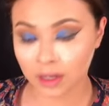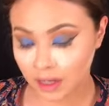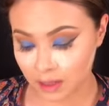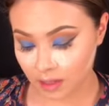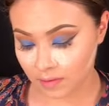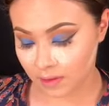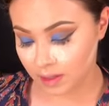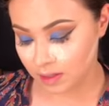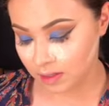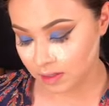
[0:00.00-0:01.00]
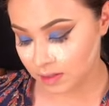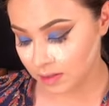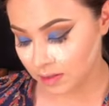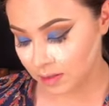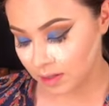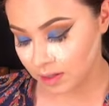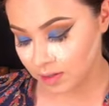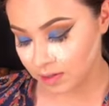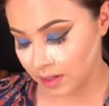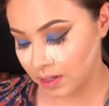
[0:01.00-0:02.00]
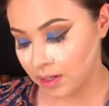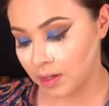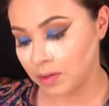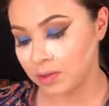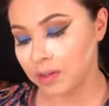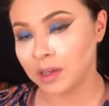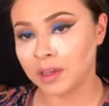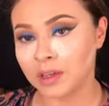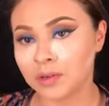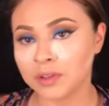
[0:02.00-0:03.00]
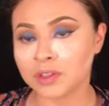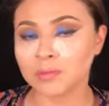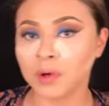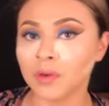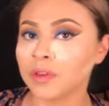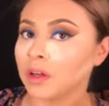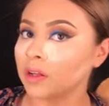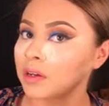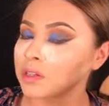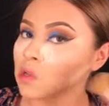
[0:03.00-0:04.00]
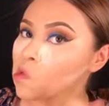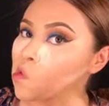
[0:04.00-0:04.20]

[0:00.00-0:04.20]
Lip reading: I love this. You guys already know. I go into both colors.